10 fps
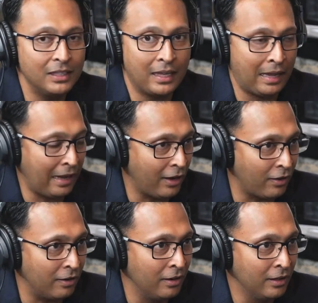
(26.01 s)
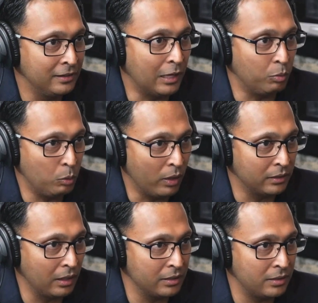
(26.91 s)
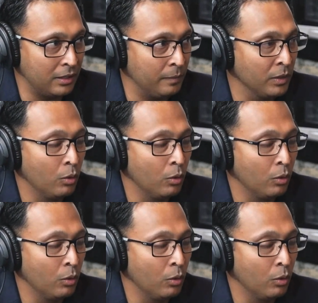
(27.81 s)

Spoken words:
care that we won the listing.